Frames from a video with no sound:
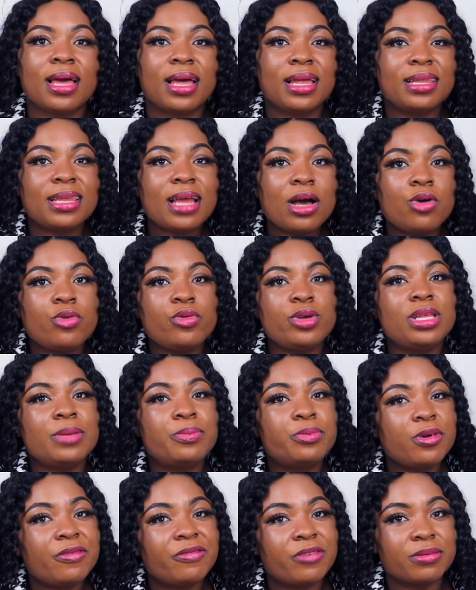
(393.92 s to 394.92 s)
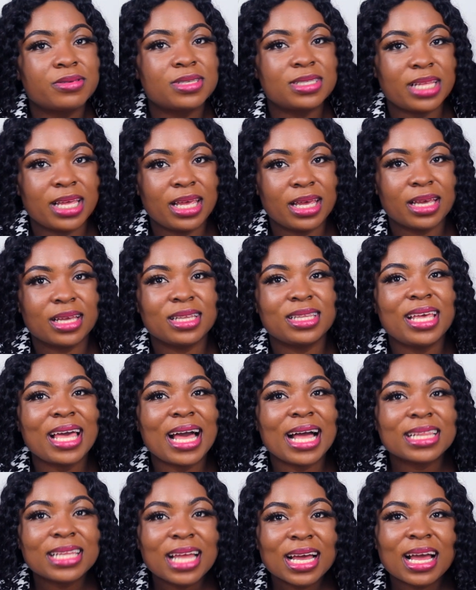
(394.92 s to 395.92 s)
Now, with the proof of stake, the
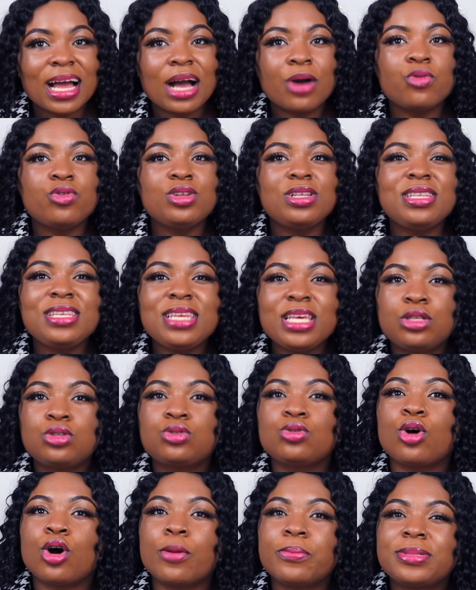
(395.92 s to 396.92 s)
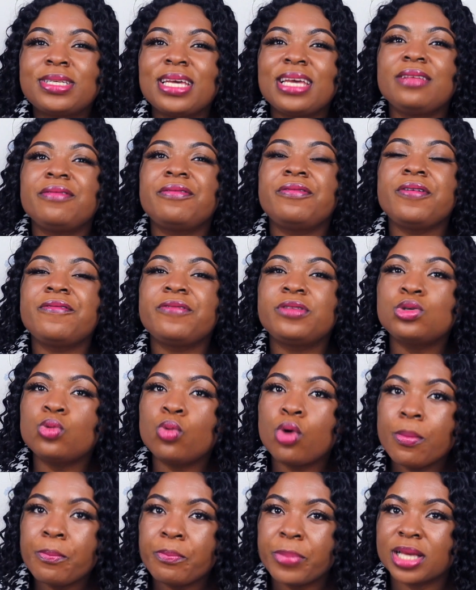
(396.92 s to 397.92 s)
attacker would need to obtain
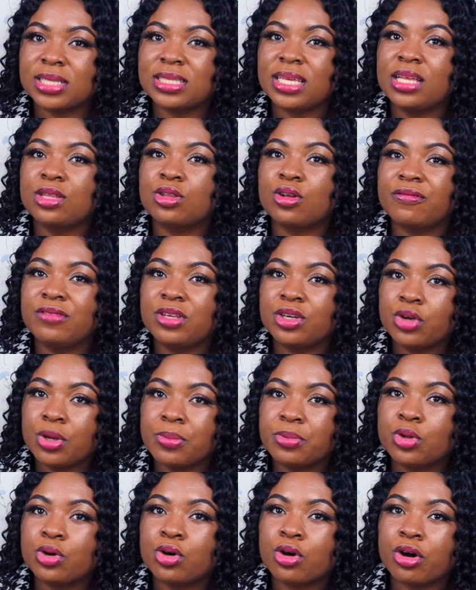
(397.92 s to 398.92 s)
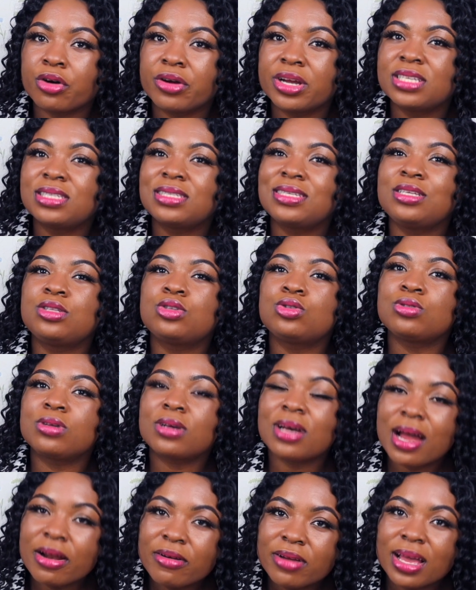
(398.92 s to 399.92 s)
51% of the cryptocurrency to
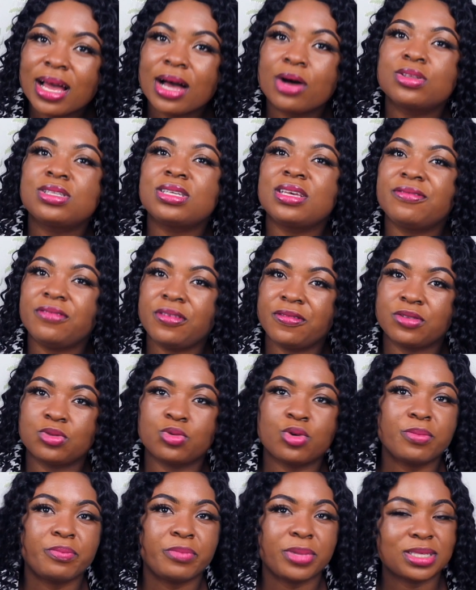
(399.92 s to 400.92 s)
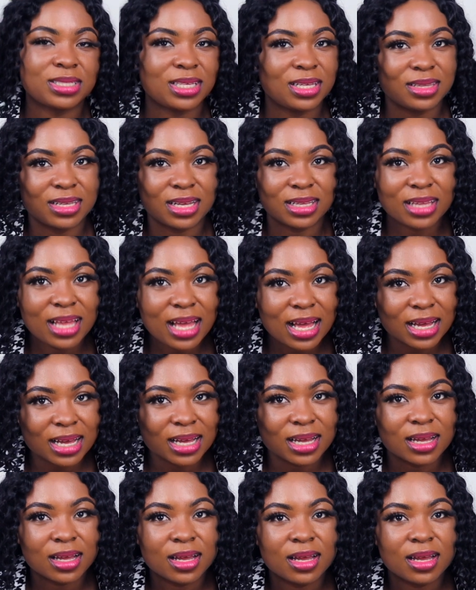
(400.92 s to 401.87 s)
carry out a 51% attack.